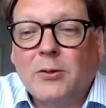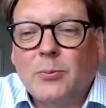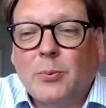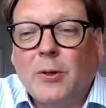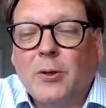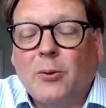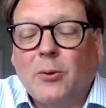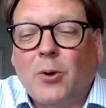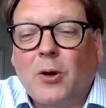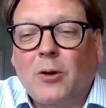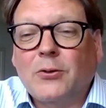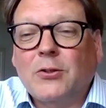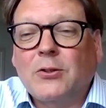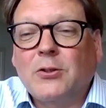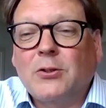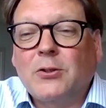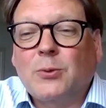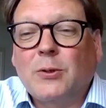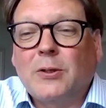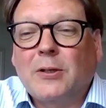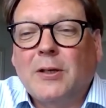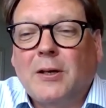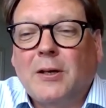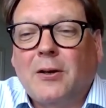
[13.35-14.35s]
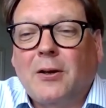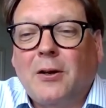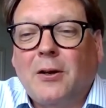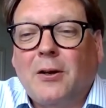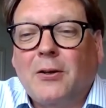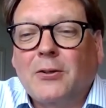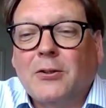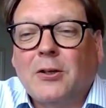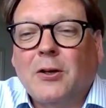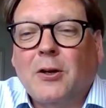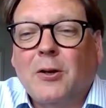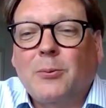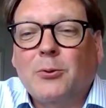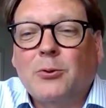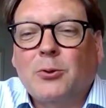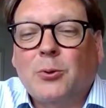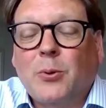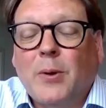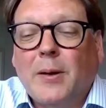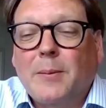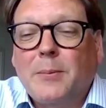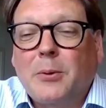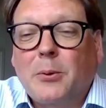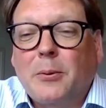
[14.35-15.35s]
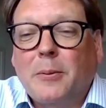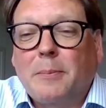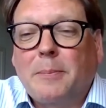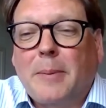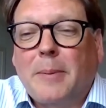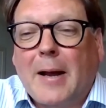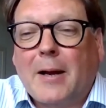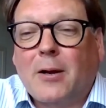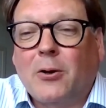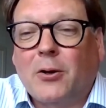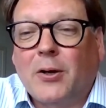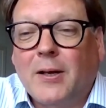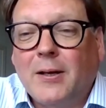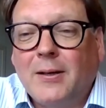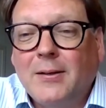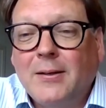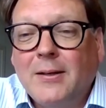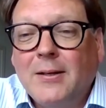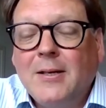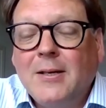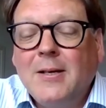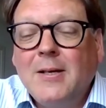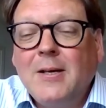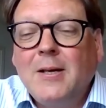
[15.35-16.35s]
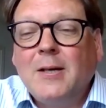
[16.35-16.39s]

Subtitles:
It's been a while since we did our last Global 20, but we're back on it.